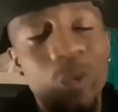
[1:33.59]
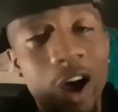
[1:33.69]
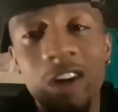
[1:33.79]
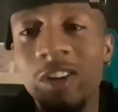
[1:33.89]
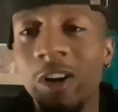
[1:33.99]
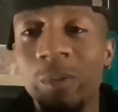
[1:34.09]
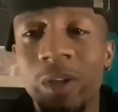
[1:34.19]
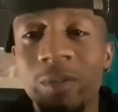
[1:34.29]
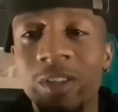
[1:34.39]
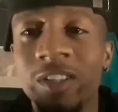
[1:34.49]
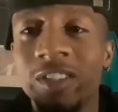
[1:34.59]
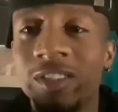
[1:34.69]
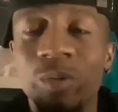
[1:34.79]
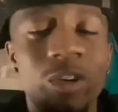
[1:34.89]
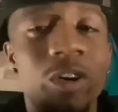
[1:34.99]
Wild card, baby.
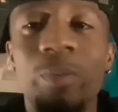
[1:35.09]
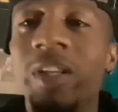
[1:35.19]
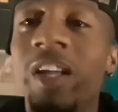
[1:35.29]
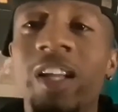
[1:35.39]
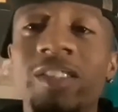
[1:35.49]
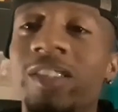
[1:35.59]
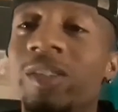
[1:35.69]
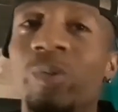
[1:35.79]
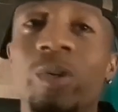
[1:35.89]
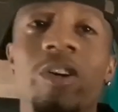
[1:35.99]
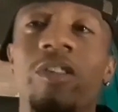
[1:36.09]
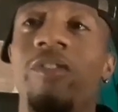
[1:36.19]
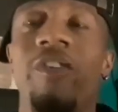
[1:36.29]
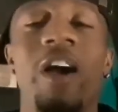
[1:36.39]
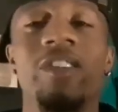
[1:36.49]
This is where it all begins. This is where all the
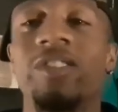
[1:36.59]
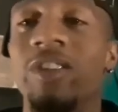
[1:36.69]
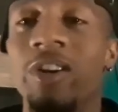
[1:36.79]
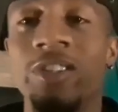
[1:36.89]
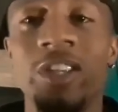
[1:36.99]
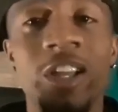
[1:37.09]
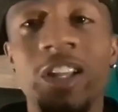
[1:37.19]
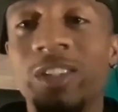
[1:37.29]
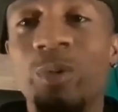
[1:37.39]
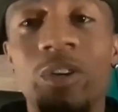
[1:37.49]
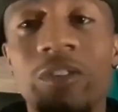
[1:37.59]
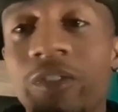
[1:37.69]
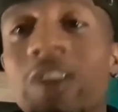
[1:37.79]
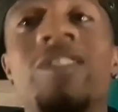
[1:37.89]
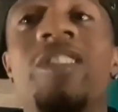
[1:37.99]
fire starts. This is where all the
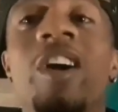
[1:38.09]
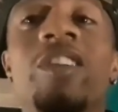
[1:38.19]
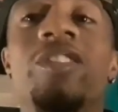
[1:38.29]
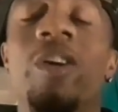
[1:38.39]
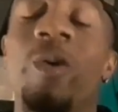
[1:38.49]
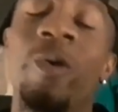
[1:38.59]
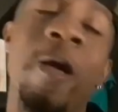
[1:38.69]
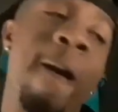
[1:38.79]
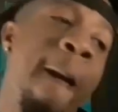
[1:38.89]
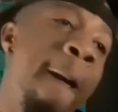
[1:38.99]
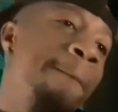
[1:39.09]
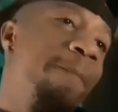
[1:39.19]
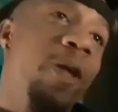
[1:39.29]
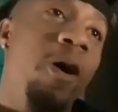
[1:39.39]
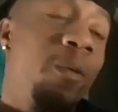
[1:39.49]
fun starts. So
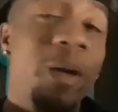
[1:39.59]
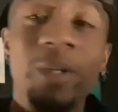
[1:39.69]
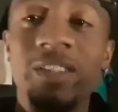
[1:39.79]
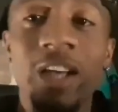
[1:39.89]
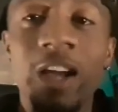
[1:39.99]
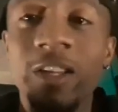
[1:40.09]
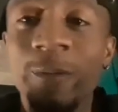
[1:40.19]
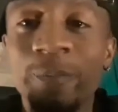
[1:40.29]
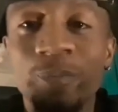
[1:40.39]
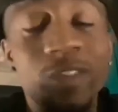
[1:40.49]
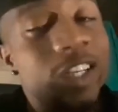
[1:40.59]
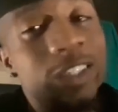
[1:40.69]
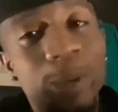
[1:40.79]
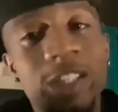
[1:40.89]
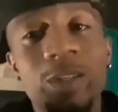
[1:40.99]
I'm excited,
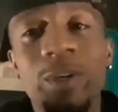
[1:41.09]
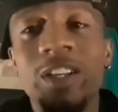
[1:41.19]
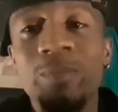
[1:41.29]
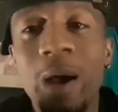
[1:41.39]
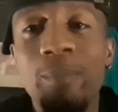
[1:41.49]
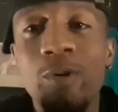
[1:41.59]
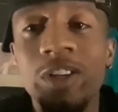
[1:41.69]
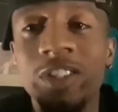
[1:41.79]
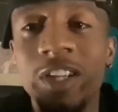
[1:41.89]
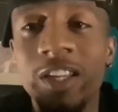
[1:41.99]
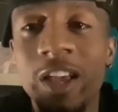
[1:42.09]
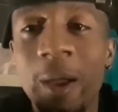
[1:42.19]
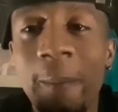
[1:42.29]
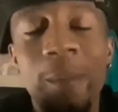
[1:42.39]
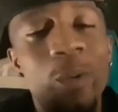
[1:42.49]
especially because my boys are in
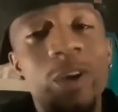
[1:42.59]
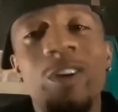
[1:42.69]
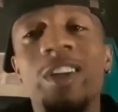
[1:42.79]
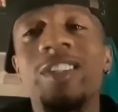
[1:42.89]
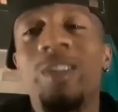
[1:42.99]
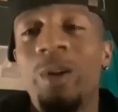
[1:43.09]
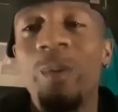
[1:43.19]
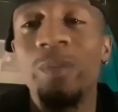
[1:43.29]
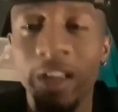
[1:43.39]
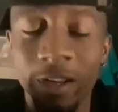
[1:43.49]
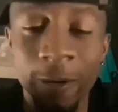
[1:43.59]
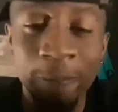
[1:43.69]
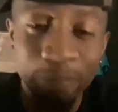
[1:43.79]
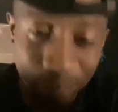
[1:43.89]
there, but we're going to get to them later.